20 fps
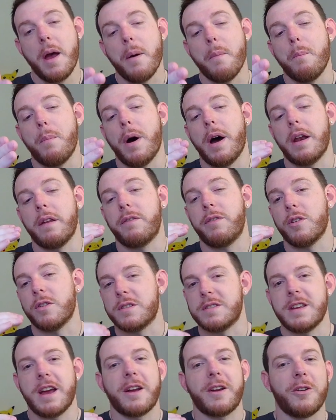But if you're
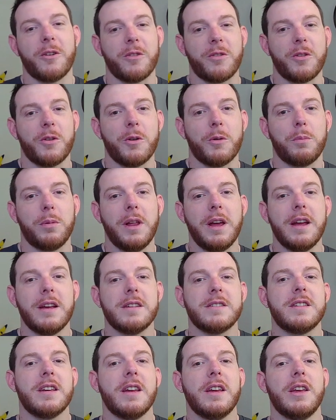second or third
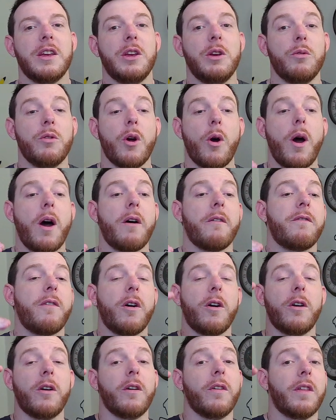place, you know how
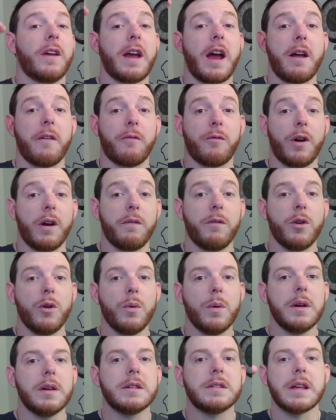far the guy in front of you
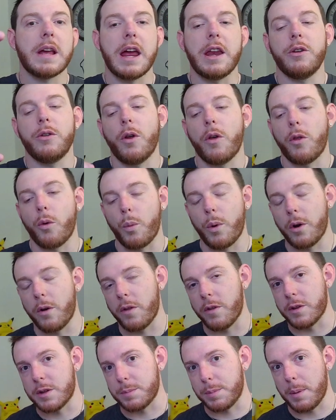is, and you know the winner of
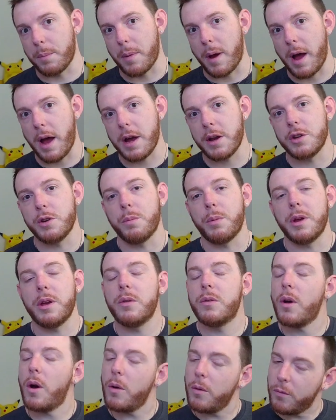the split behind you, but you
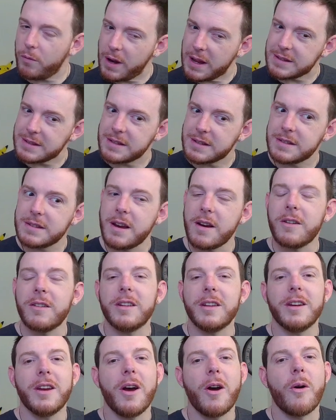don't necessarily
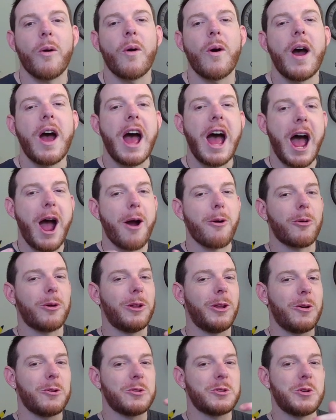know how
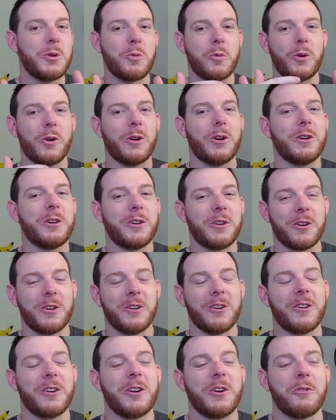close you were in
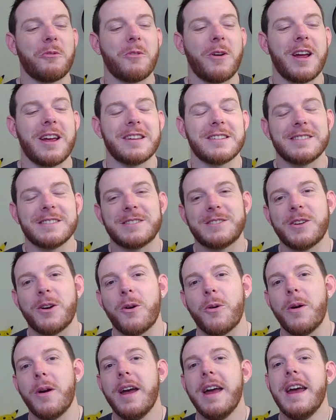your race. And
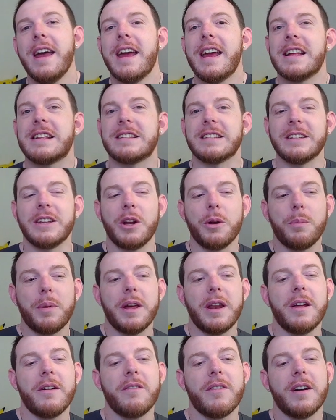so it's a little bit
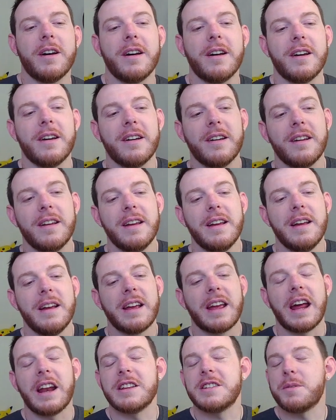of a
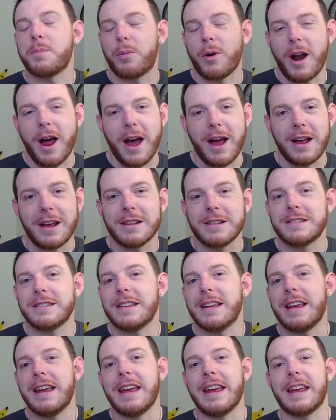kind of surprise.
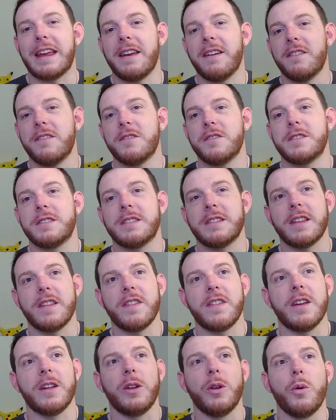It gives
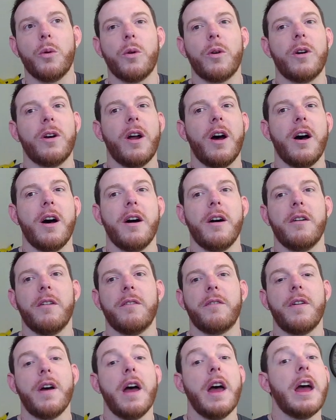the allure
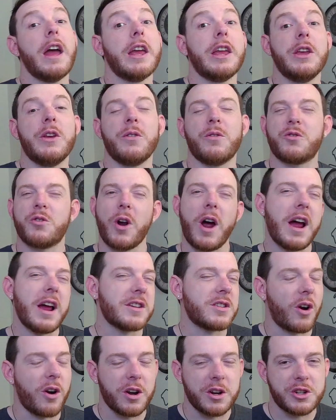of you try as
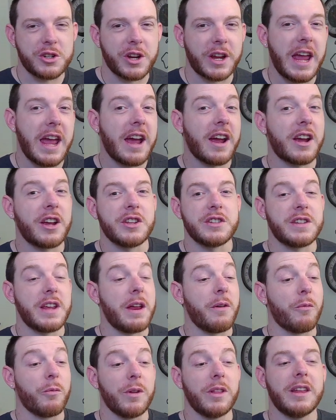hard as you can, because it
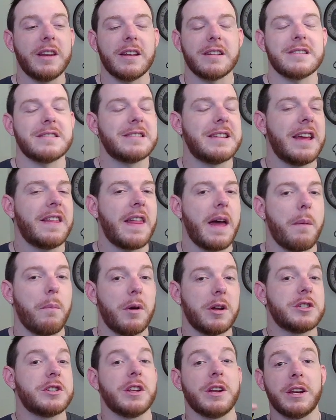really doesn't take that
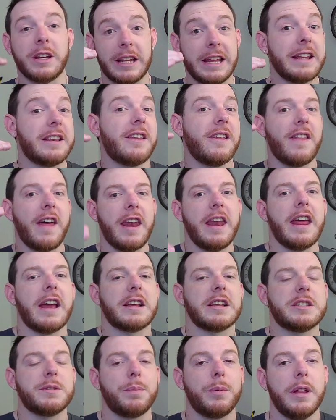much to get to that
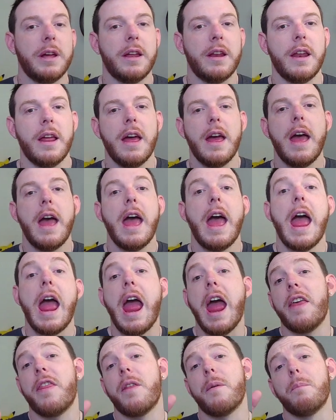next split.
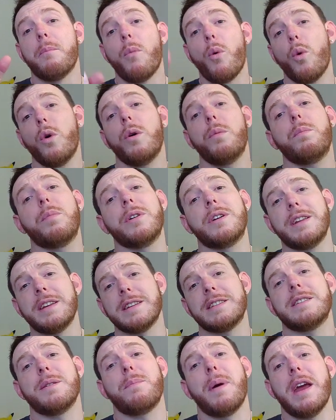And the more
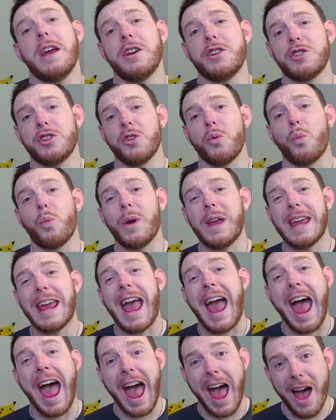participation we
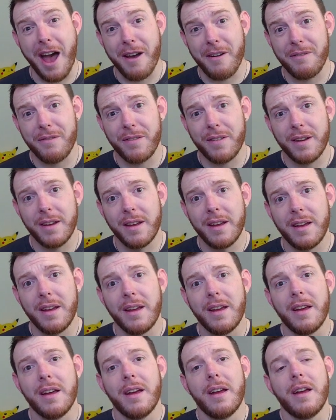have,
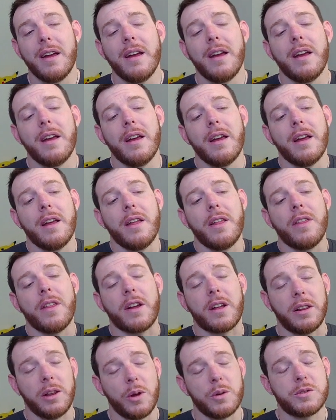the
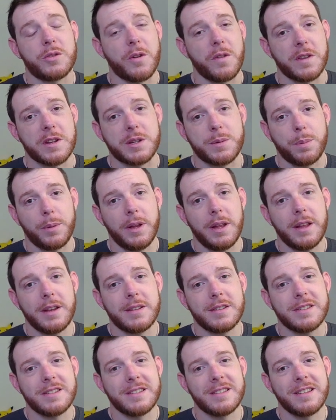closer the
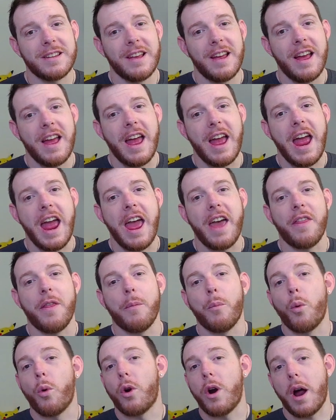splits, and the
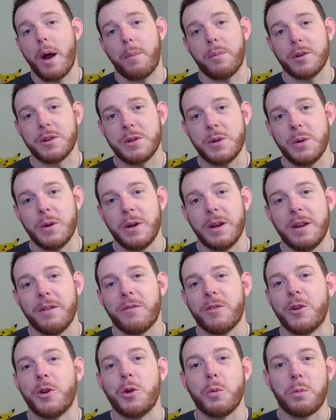more opportunity for
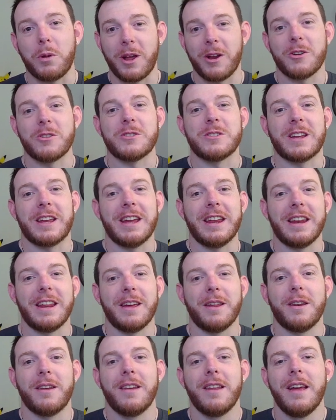new players to get in.